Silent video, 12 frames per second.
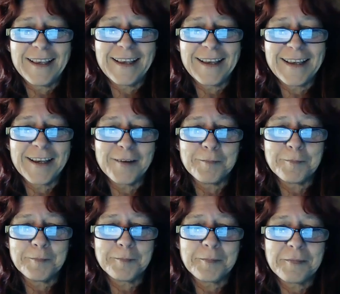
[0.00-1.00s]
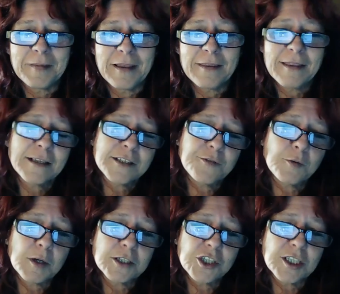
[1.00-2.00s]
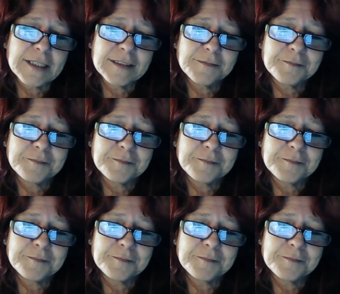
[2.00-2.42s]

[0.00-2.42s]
Thanks for watching.